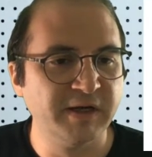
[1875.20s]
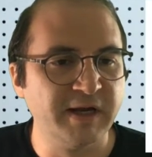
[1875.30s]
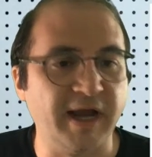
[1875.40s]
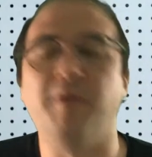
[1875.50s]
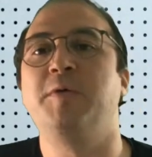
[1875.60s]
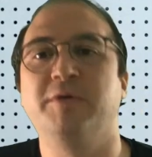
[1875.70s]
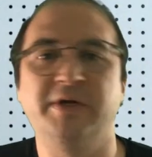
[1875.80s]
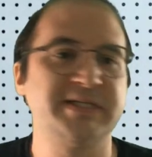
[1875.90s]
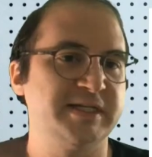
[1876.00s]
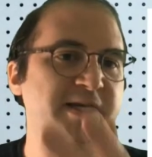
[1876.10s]
yeah, we will,
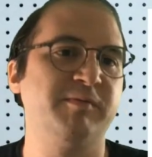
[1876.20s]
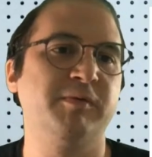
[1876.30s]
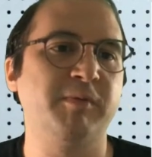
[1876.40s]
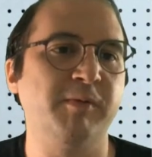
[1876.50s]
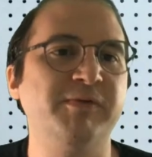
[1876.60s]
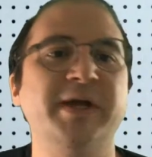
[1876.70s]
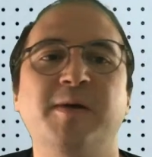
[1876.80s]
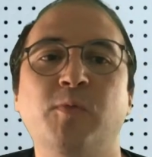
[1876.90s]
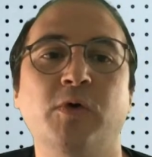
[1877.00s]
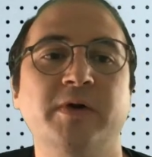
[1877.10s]
as I said, we'll hopefully
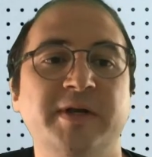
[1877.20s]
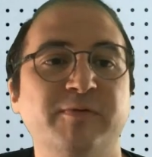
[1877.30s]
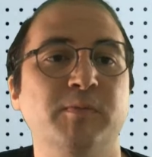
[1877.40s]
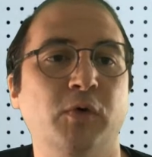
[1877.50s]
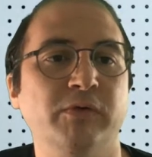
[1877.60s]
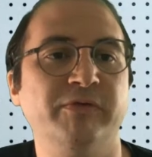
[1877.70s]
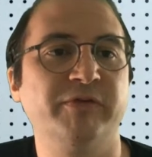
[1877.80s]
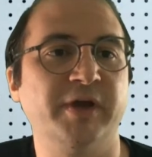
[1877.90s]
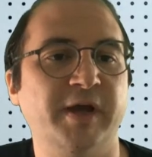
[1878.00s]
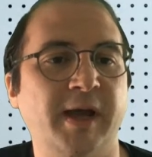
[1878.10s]
have more in different molds
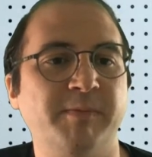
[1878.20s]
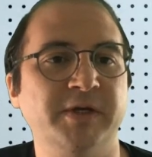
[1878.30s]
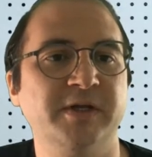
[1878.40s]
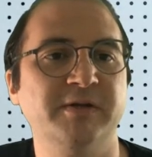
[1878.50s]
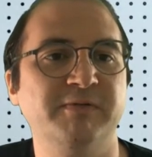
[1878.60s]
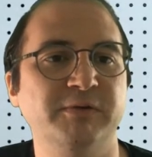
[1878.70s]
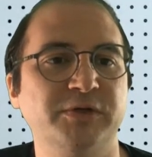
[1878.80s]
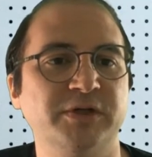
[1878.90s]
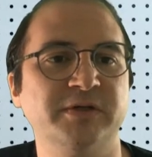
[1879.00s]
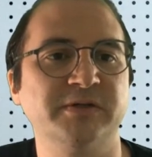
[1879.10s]
uh, happening in the
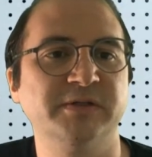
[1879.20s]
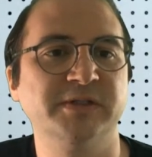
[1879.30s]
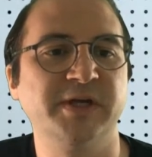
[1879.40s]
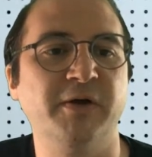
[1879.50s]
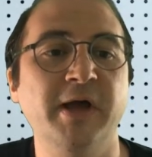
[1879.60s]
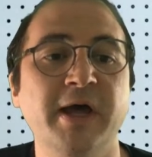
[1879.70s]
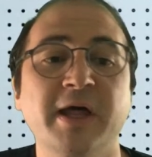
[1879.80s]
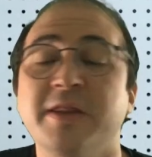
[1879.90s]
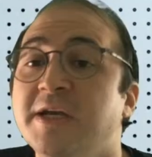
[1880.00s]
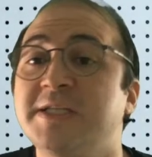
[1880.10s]
future. So
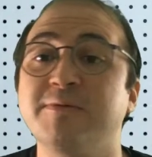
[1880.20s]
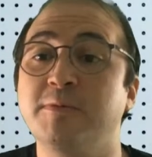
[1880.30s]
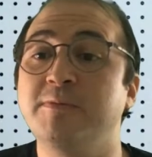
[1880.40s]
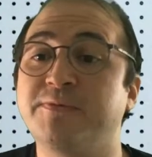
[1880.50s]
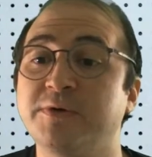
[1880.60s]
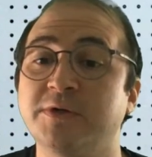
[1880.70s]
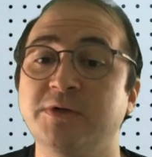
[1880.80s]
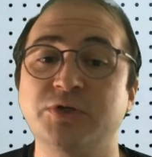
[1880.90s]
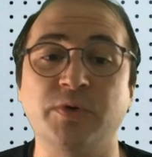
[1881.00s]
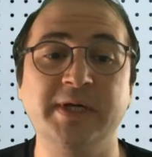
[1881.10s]
thanks everyone
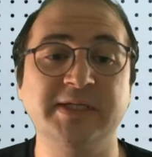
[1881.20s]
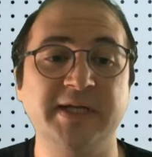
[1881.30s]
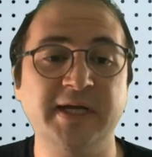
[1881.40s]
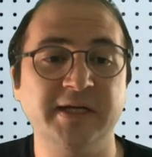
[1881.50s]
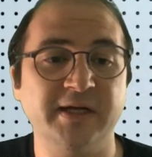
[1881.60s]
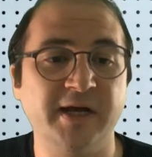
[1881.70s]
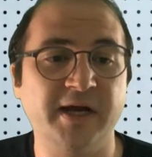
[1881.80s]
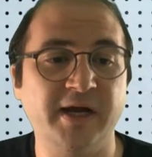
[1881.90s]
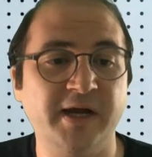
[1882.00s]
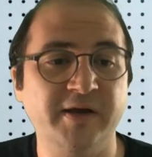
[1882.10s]
for joining today.
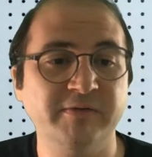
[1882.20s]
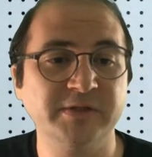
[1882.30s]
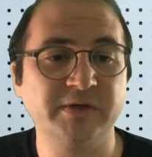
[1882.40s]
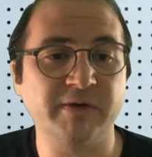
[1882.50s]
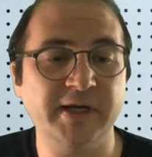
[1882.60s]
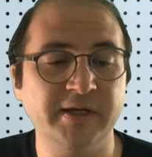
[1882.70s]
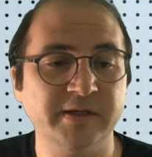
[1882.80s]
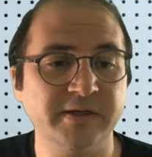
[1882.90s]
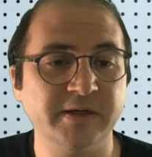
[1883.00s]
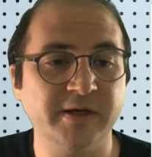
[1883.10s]
Uh, it was great.
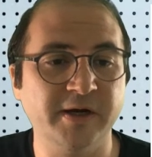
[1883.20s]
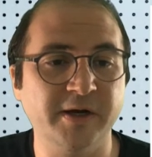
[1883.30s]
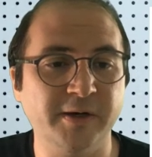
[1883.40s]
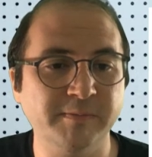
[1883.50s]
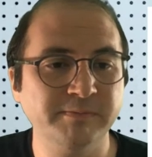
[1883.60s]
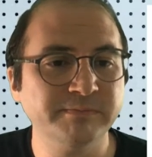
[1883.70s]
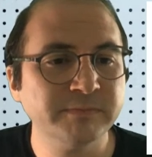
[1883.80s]
Um,